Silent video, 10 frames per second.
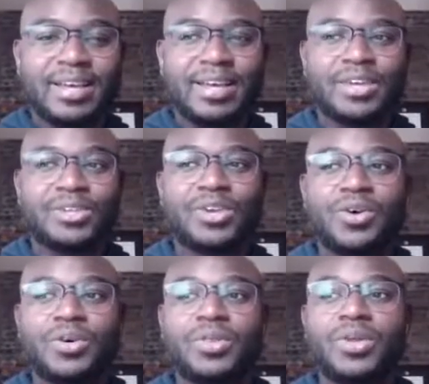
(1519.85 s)

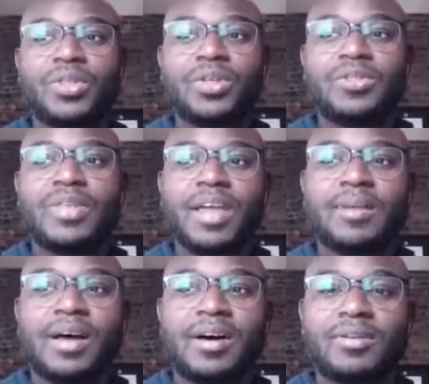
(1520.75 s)
So the thing
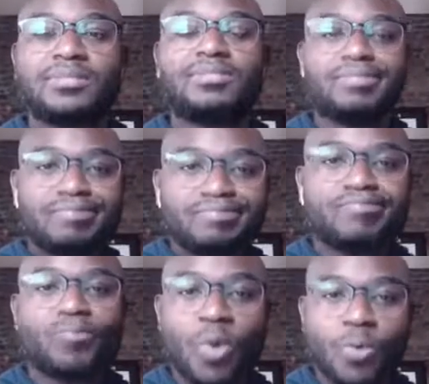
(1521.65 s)
about
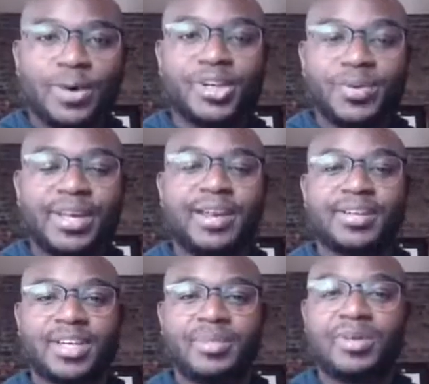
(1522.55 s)
what we're doing here
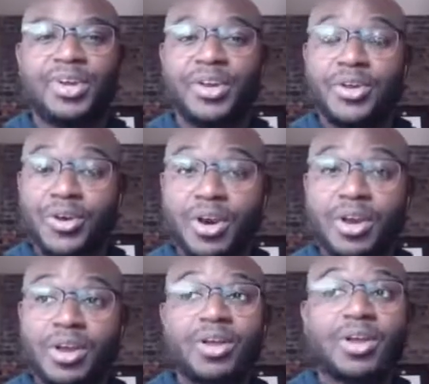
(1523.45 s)
as a community,
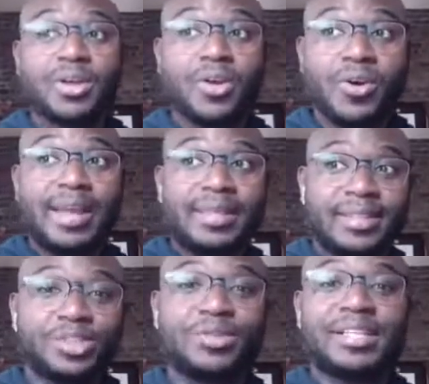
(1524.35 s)
you're in the
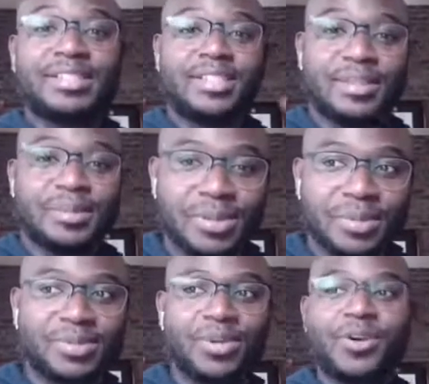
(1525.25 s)
trenches,
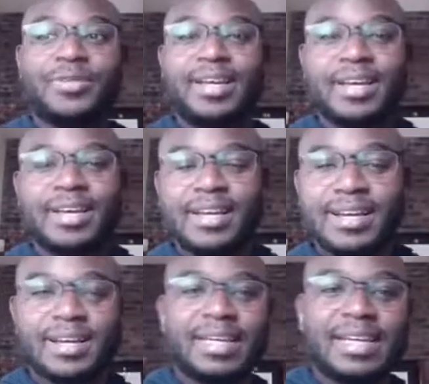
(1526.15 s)
observing,
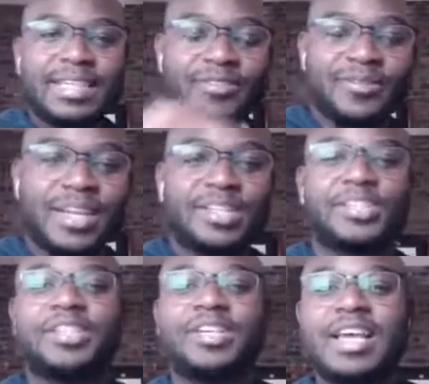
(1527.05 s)
collecting
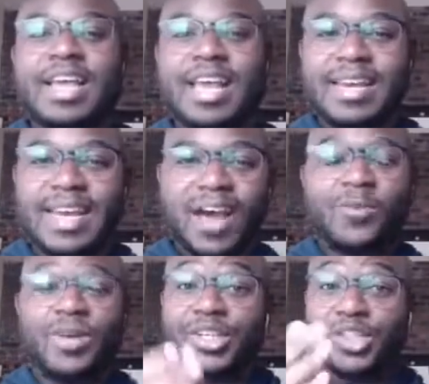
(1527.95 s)
information, and now
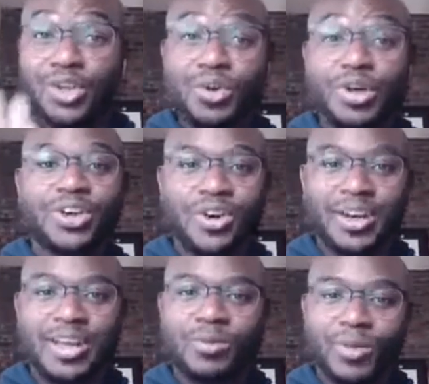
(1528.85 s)
when it's your
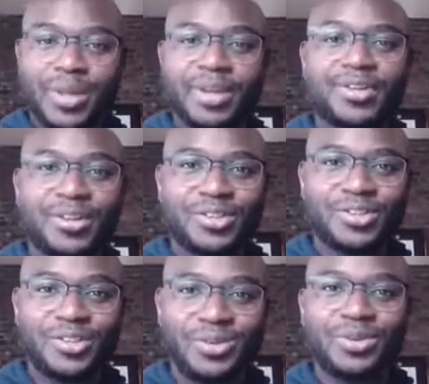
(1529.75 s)
turn, and it will be your turn
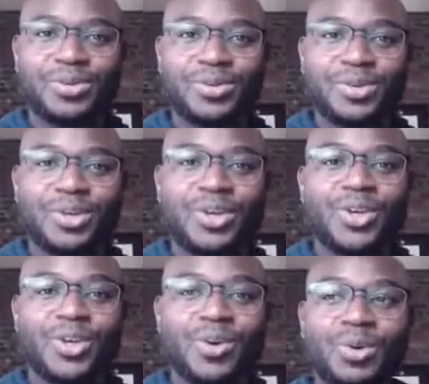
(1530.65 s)
soon,
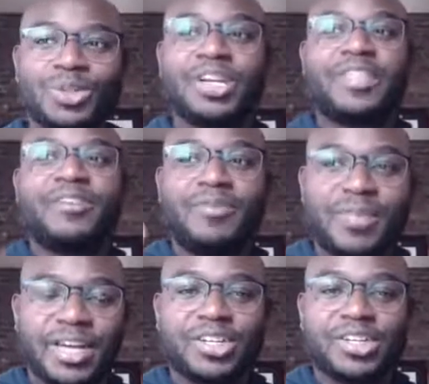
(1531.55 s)
you will share the
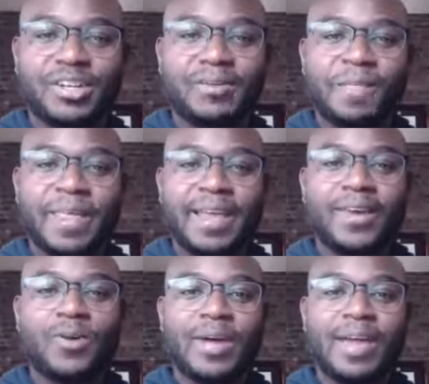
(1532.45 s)
information
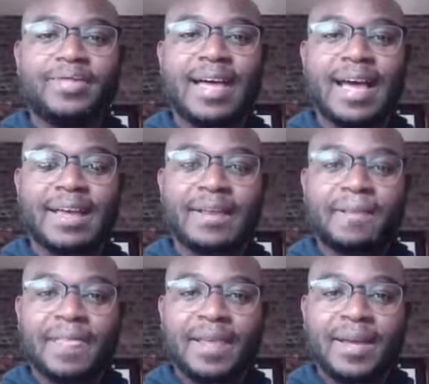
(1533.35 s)
in a way that
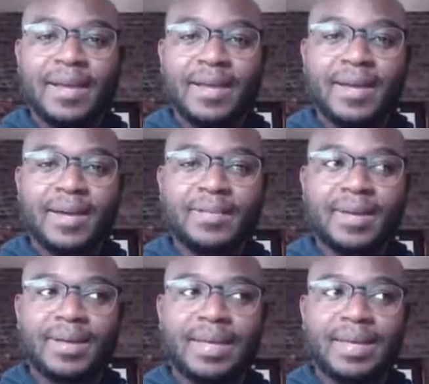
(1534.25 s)

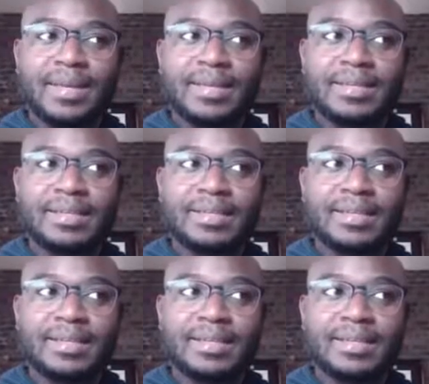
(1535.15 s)
is